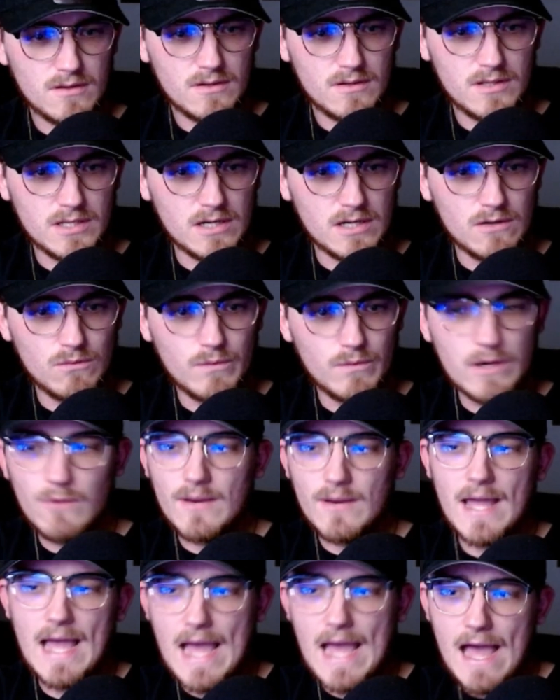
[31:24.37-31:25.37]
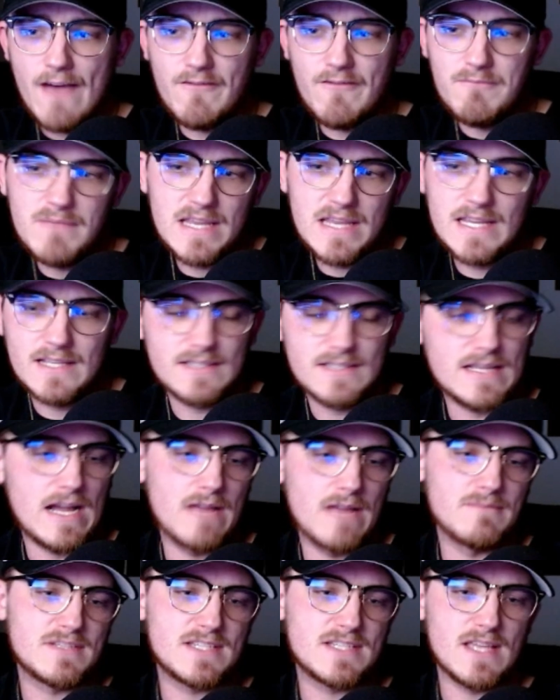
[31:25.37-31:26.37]
We don't have meeting
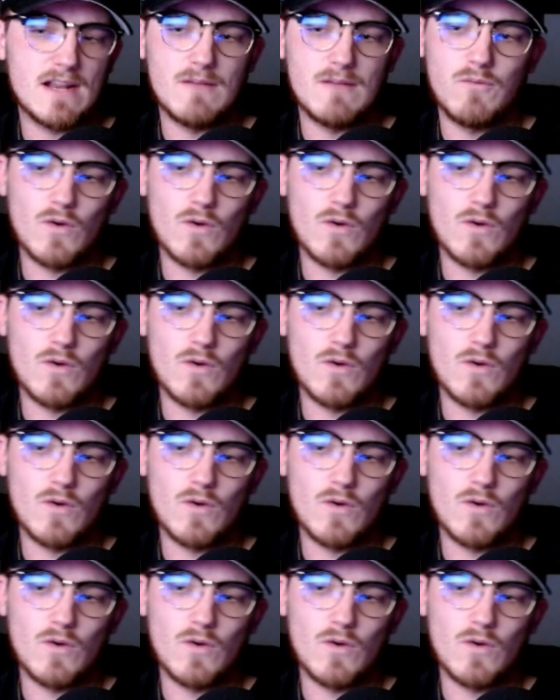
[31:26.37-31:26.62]
times set up.